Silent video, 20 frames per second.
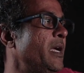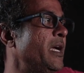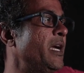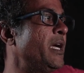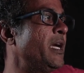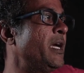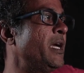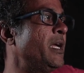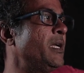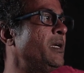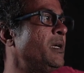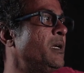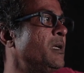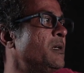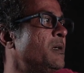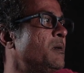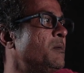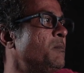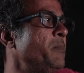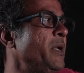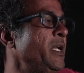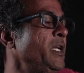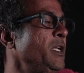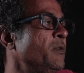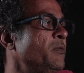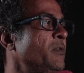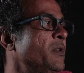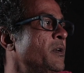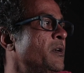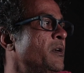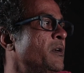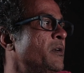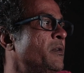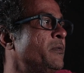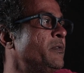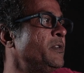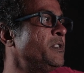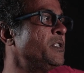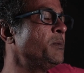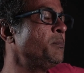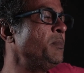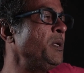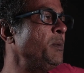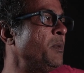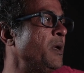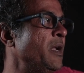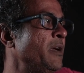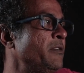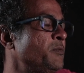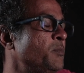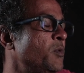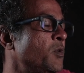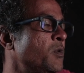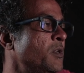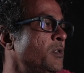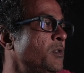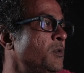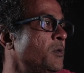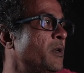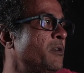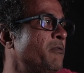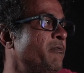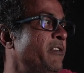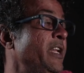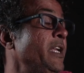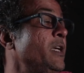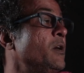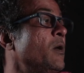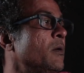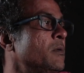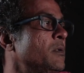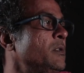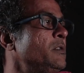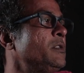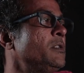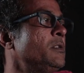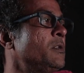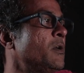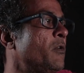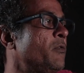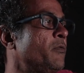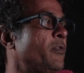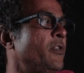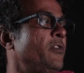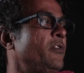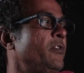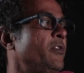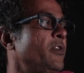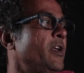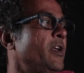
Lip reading: And many of the fisher people I've spoken to are very cognizant of this.